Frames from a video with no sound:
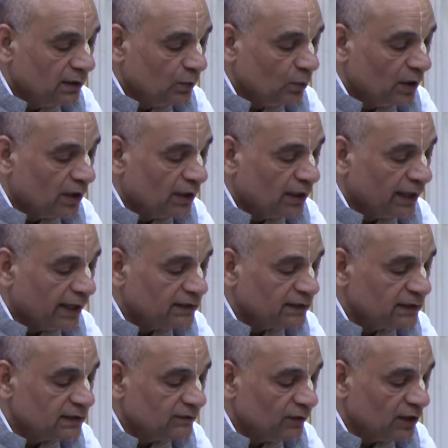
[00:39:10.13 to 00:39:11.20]
one
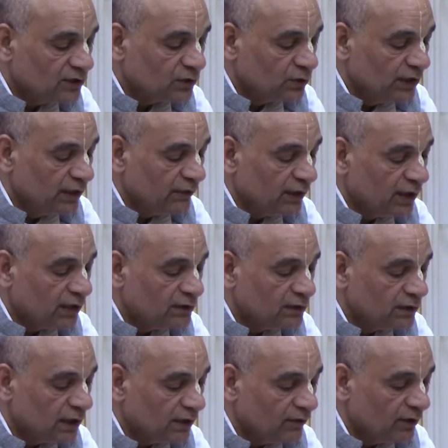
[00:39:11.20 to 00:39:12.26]
realizes Vasudeva
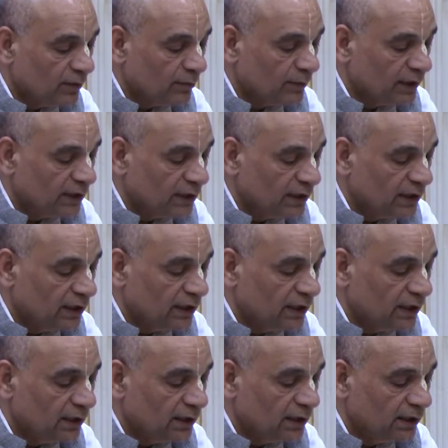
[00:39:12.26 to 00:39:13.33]
Sarvam
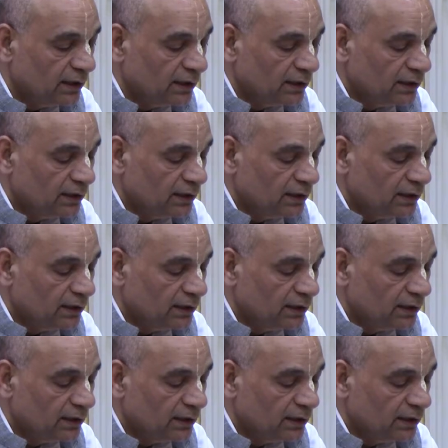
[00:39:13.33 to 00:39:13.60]
Iti,